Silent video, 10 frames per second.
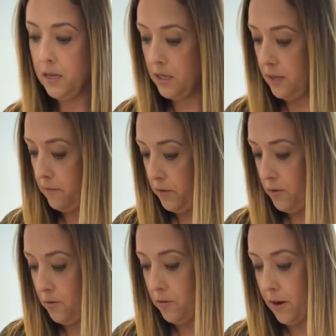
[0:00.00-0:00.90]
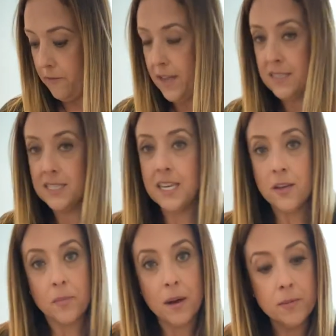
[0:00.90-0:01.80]
If you are fancy,
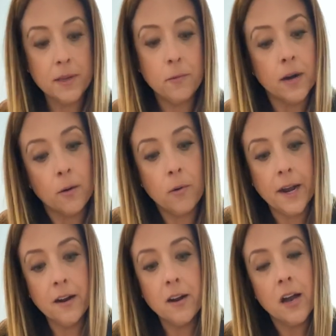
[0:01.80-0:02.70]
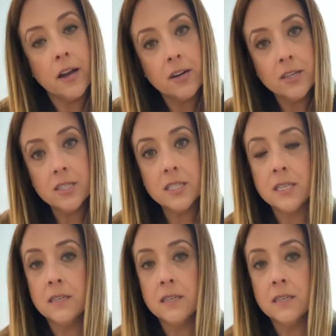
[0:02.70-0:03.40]
you'll probably want wire cutters.